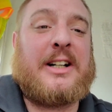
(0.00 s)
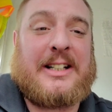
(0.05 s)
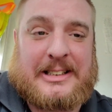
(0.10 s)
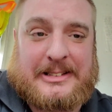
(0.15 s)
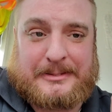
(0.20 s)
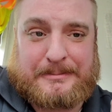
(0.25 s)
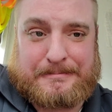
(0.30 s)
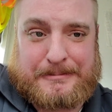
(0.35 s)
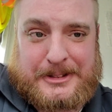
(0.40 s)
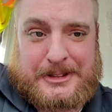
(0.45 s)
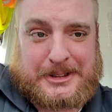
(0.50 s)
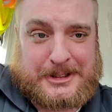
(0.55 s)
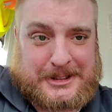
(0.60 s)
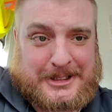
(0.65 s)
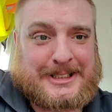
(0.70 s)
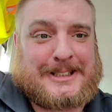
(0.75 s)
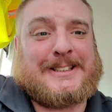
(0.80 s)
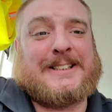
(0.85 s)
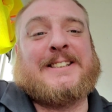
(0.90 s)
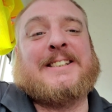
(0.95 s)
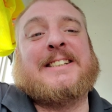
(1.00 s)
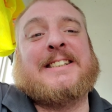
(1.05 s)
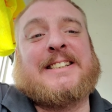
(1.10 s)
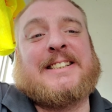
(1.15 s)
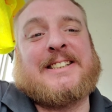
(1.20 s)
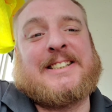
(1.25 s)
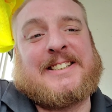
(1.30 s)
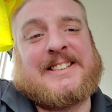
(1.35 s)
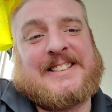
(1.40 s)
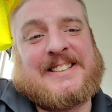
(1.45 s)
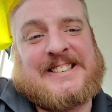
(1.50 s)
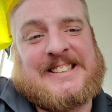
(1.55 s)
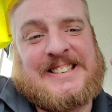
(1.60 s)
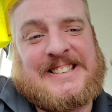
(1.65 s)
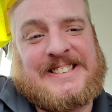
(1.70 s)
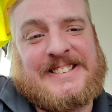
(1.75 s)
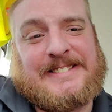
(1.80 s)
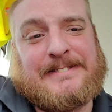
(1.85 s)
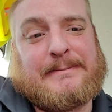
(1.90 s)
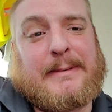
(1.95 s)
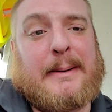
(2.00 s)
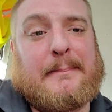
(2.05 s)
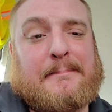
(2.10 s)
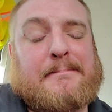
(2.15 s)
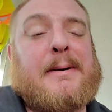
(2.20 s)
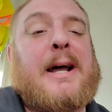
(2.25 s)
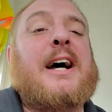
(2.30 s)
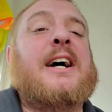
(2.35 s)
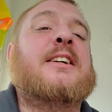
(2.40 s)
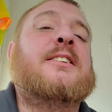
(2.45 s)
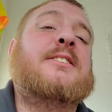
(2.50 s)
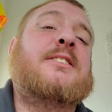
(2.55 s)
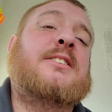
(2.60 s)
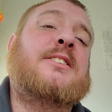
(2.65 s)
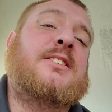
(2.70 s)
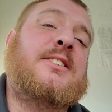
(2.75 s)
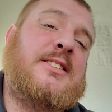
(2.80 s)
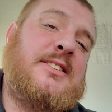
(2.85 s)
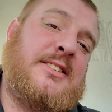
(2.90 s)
I'm trying my best